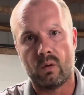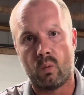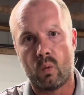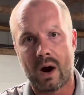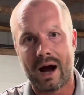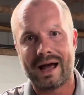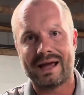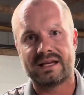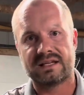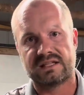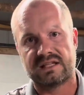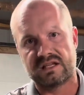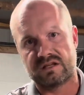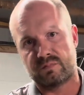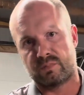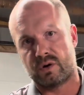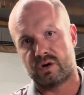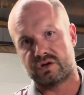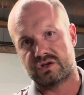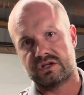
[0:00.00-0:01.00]
why is this
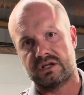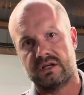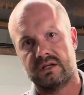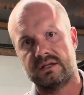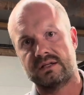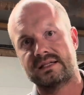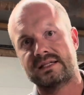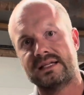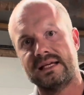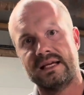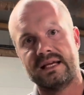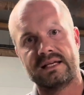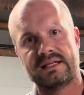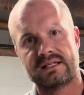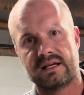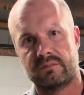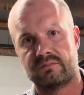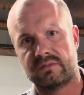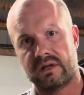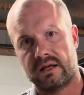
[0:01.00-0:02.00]
person seeing
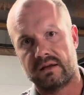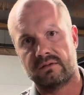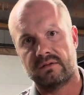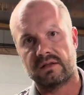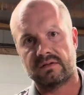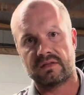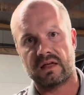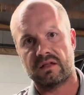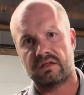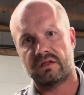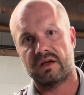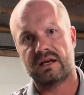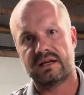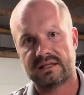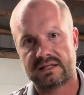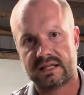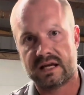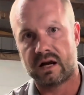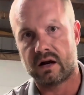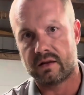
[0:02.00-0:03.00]
something that they think
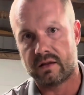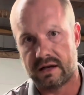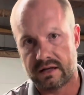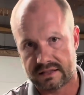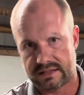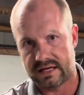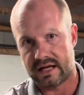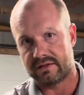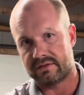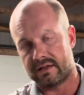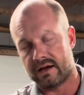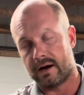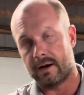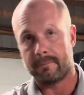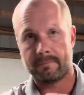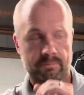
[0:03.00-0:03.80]
is there that is not there?